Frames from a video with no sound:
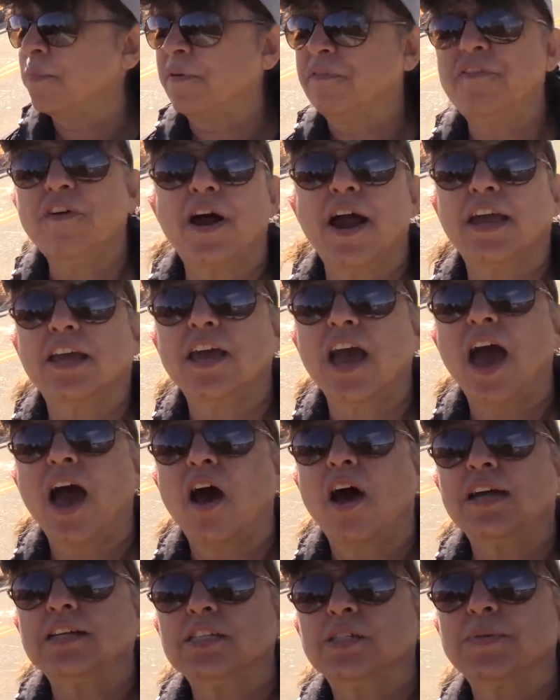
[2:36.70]
before I go,
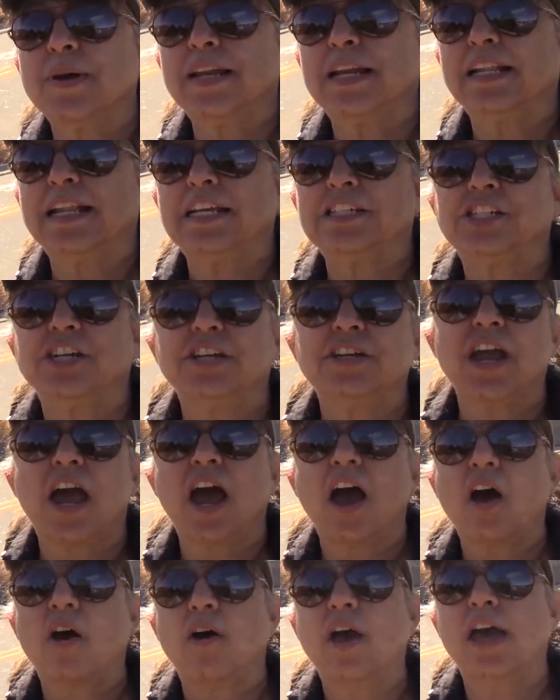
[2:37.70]
I just want to let you
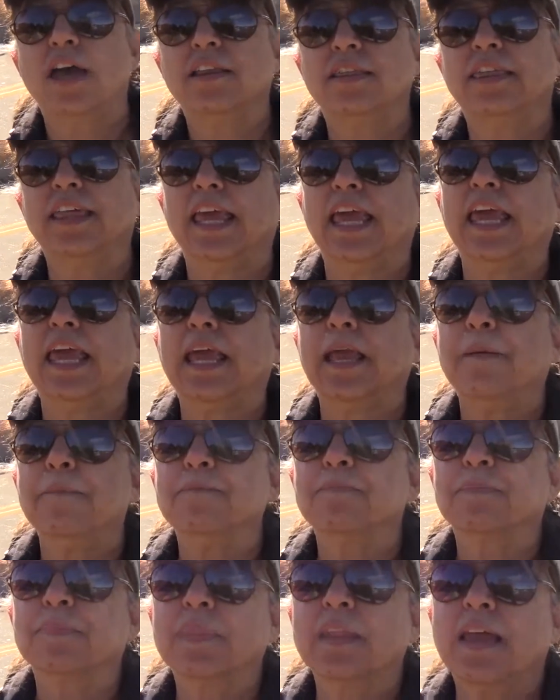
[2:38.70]
know the
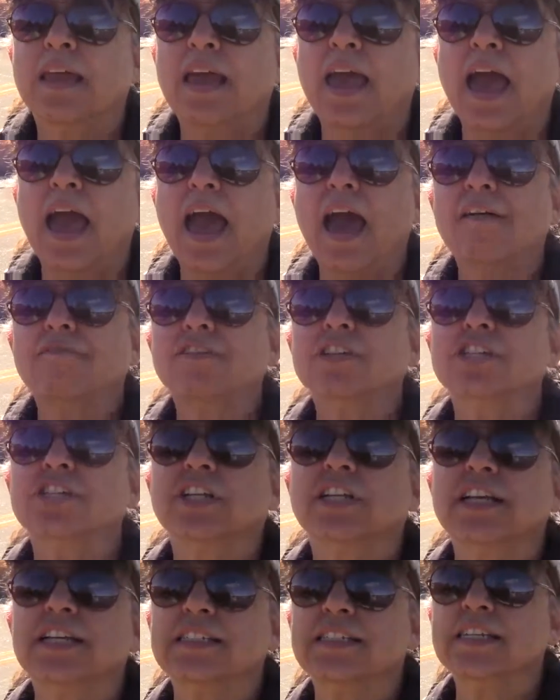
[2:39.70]
average
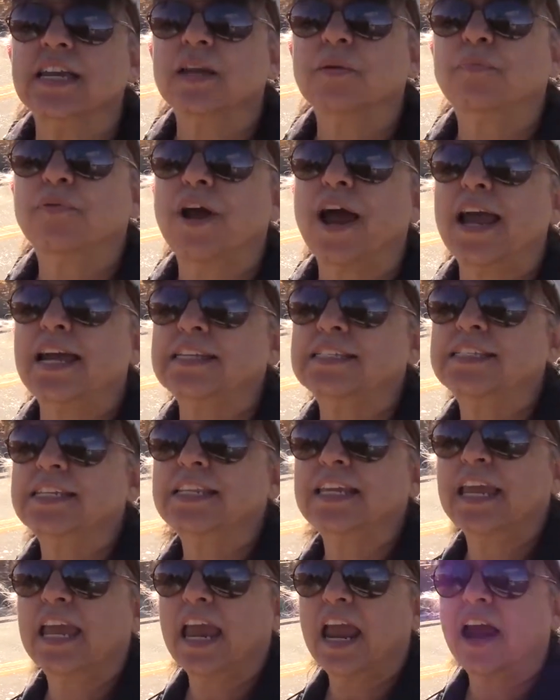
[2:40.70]
listing price in
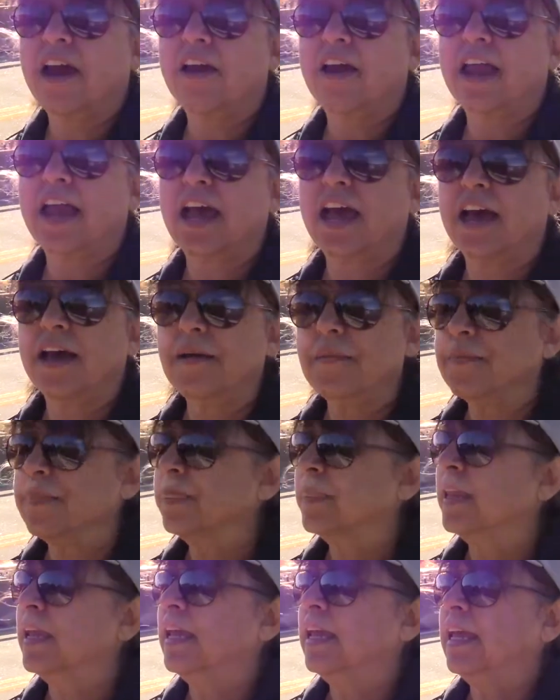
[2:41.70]
the area
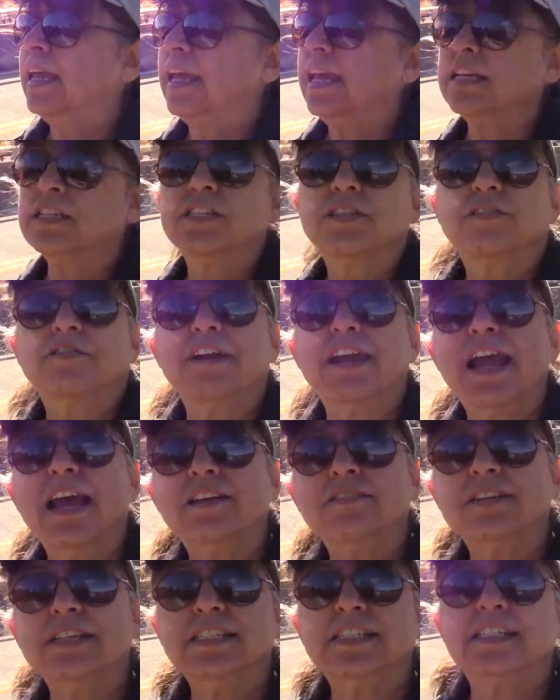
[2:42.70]
is
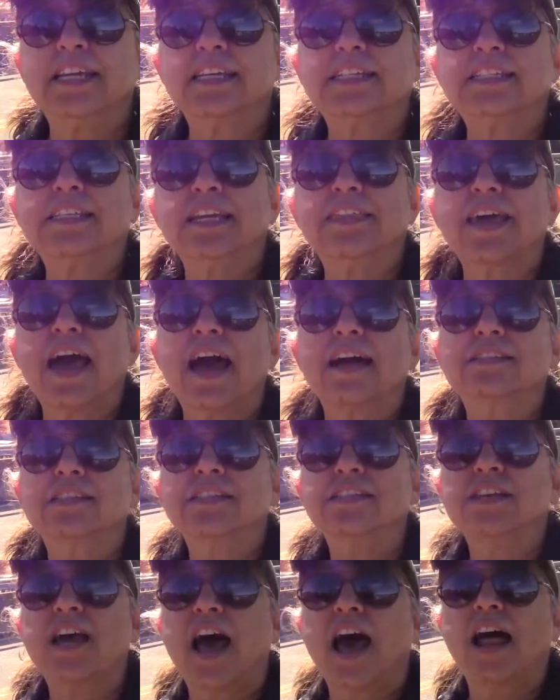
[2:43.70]

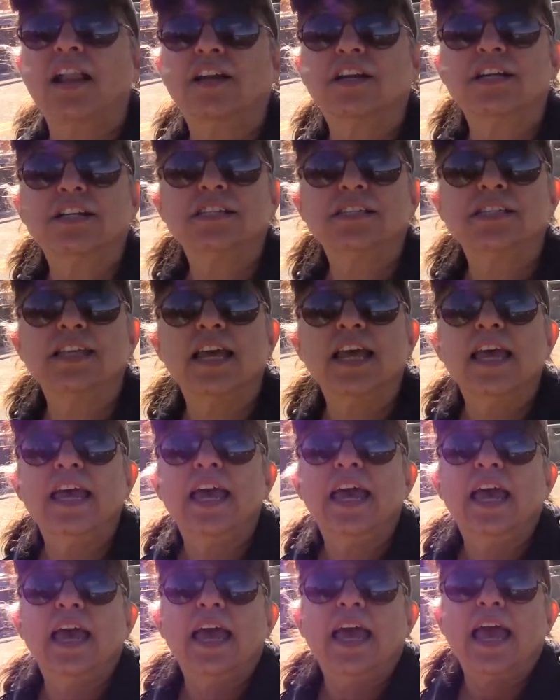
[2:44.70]

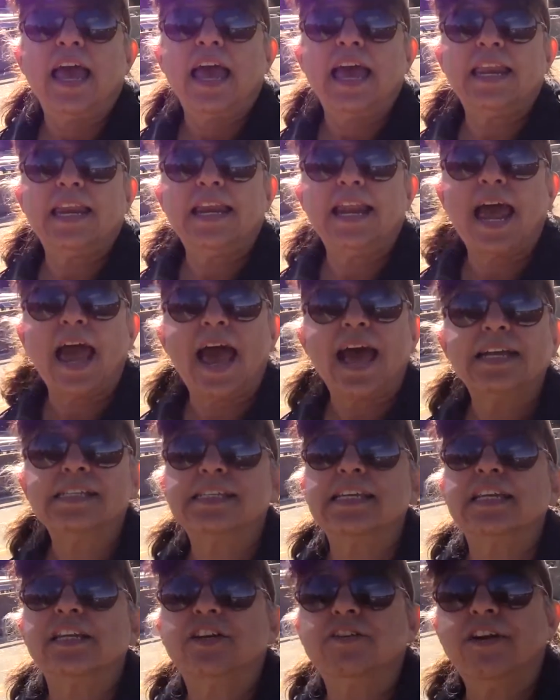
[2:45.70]
$360,000 and it has
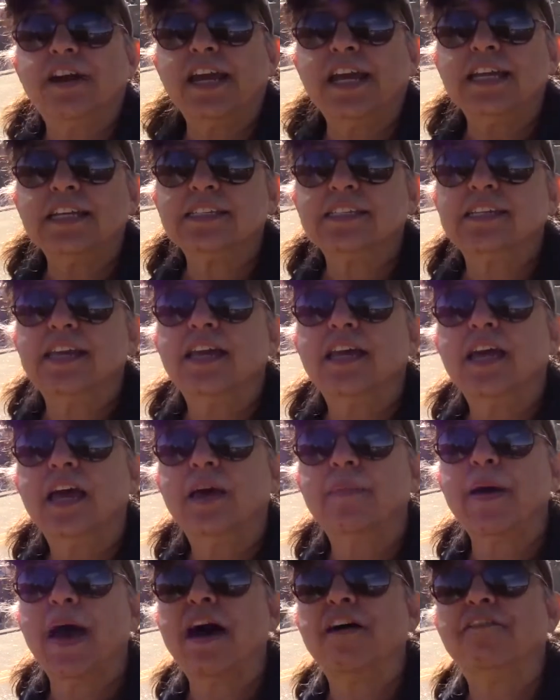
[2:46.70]
increased
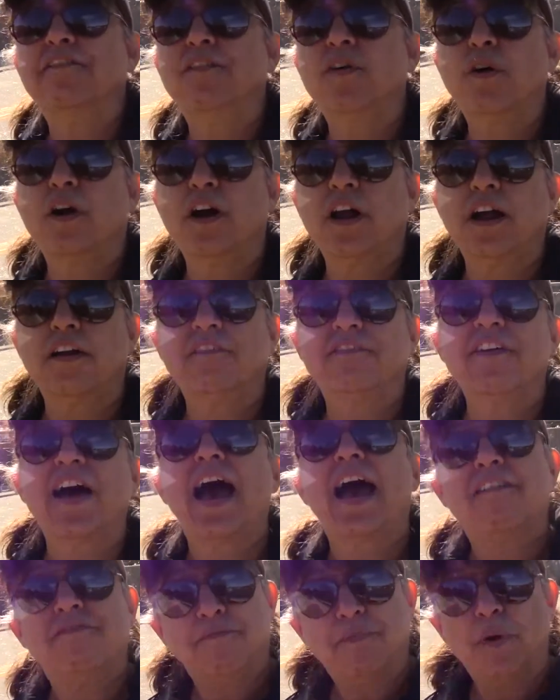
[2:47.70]
about
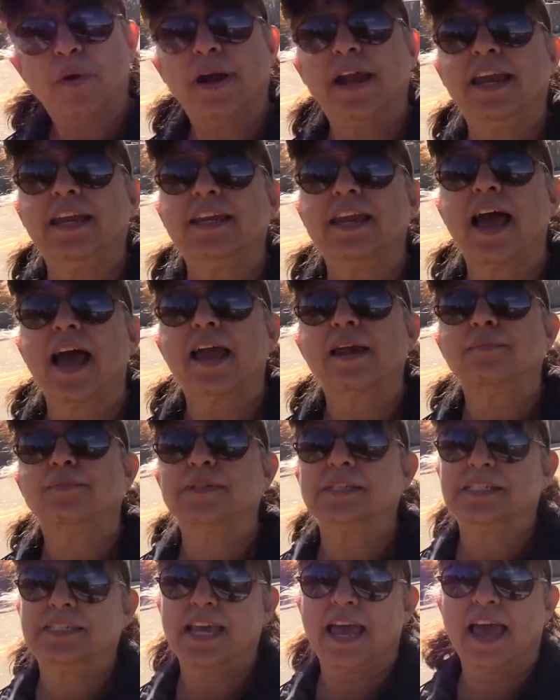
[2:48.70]

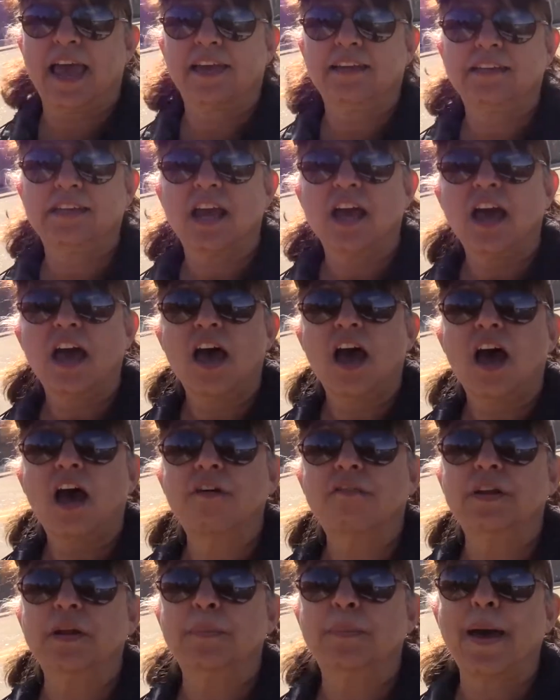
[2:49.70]
5.9%
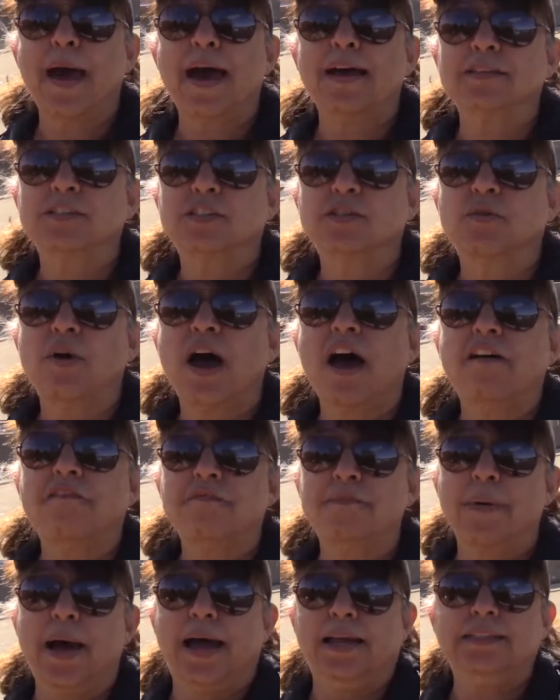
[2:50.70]
over the past
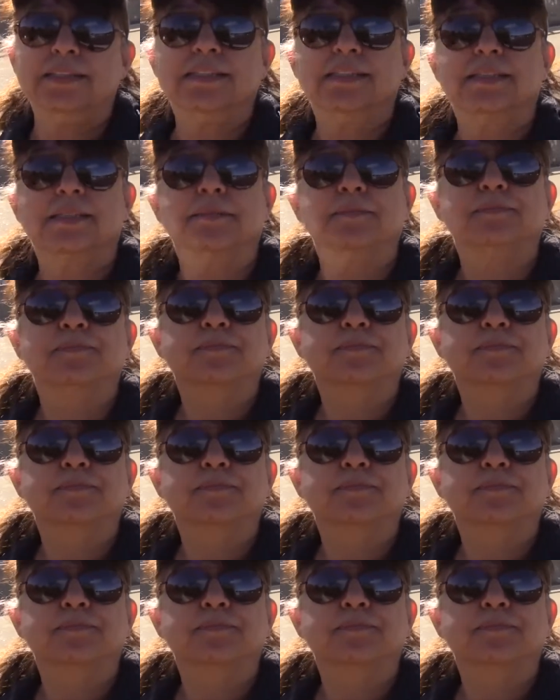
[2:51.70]
12 months.